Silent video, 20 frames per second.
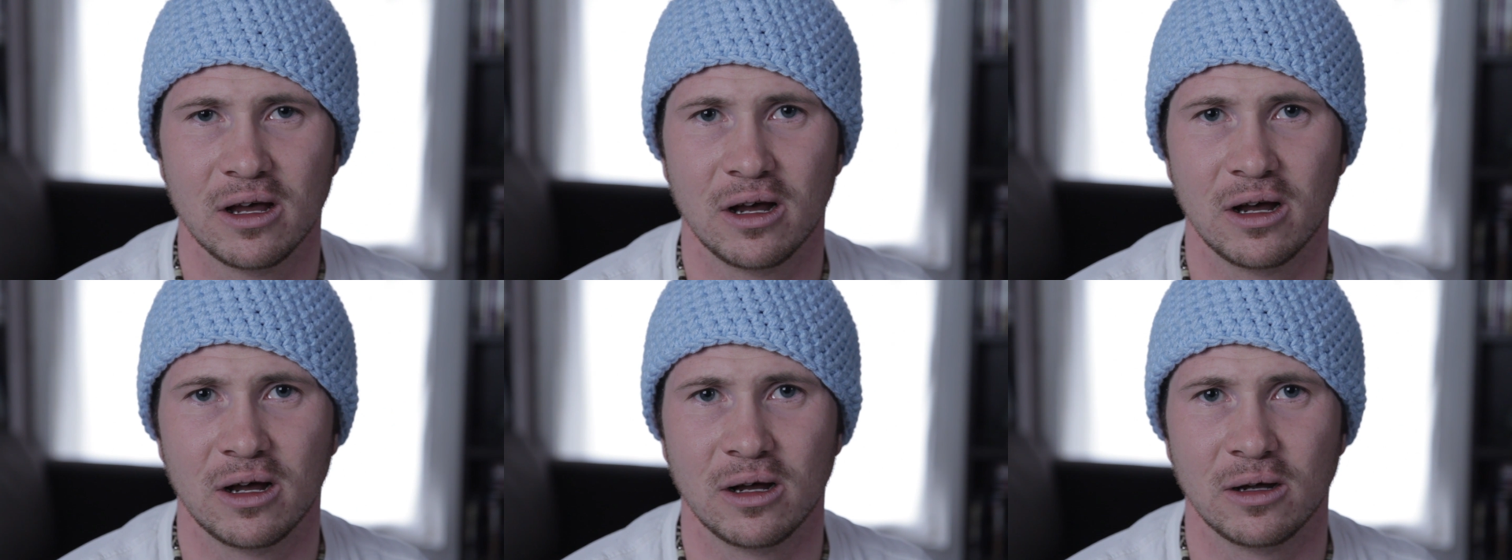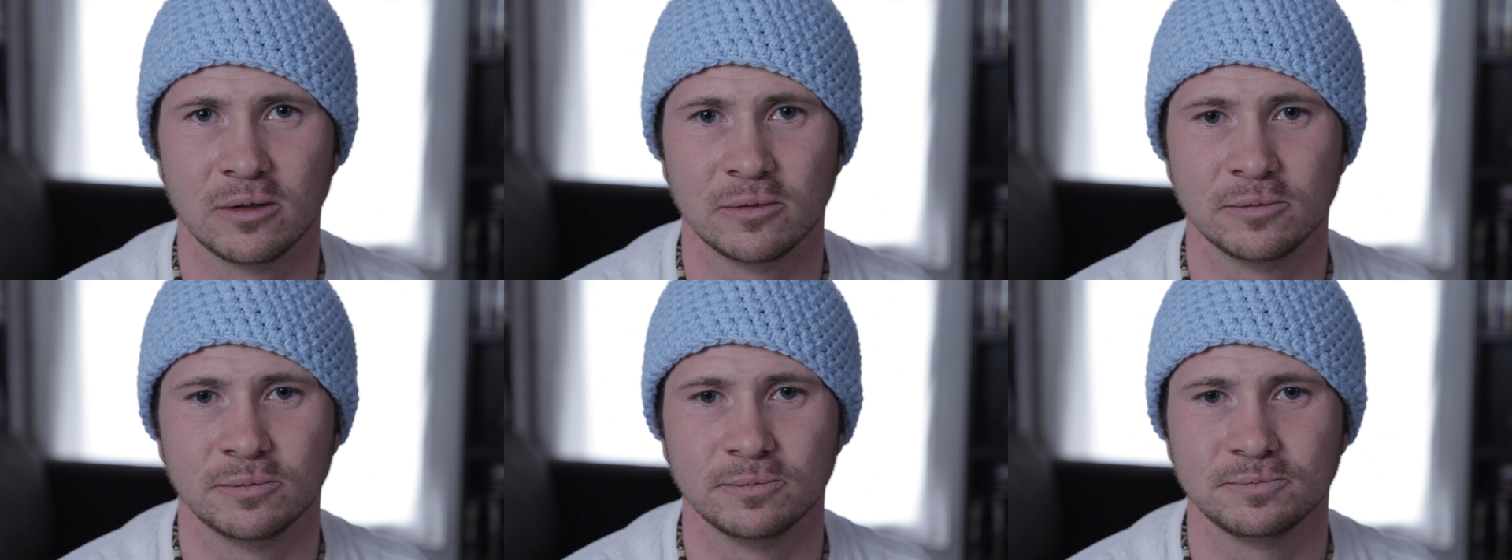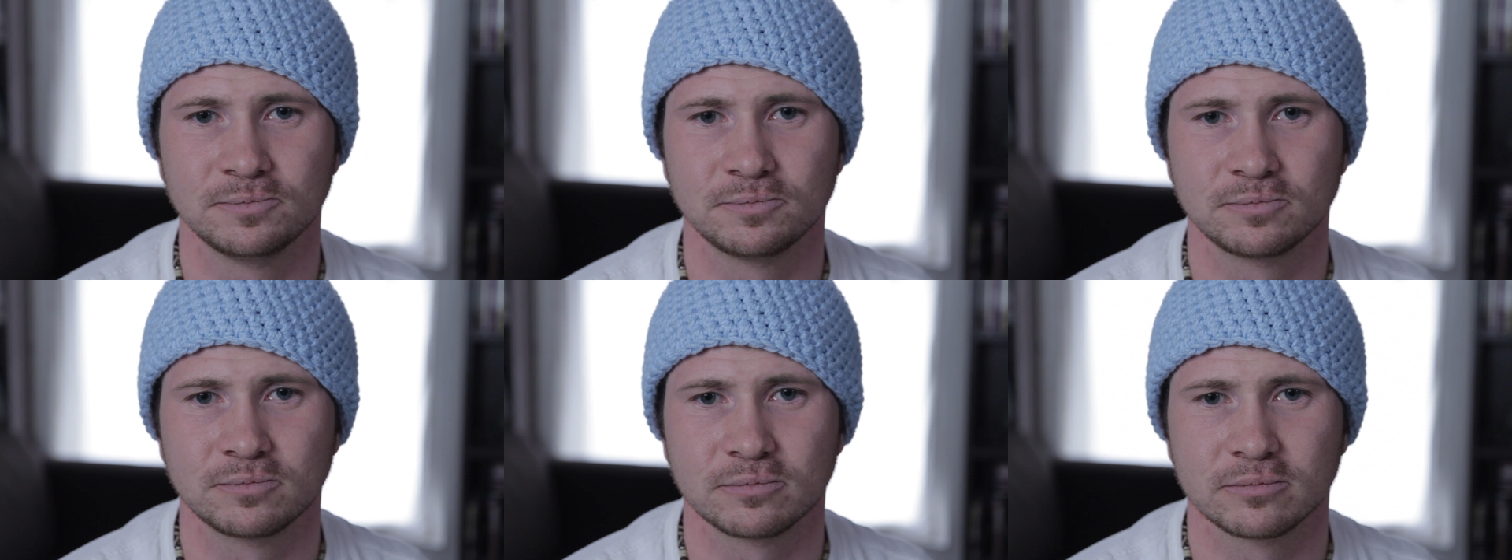
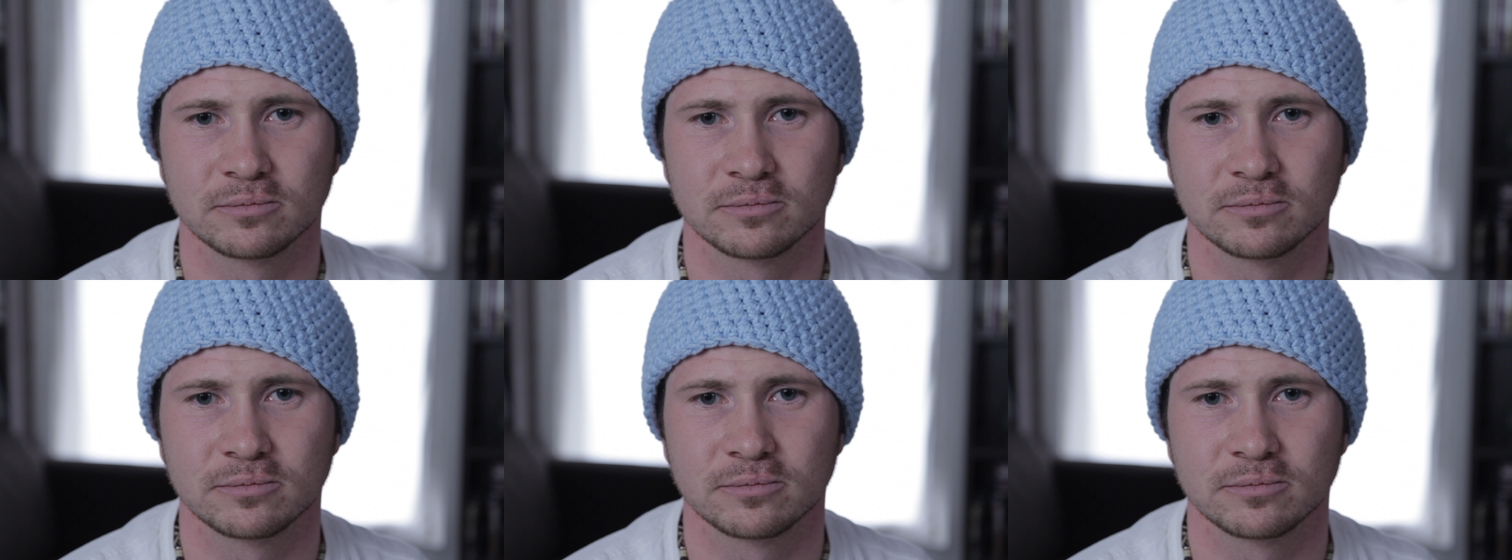And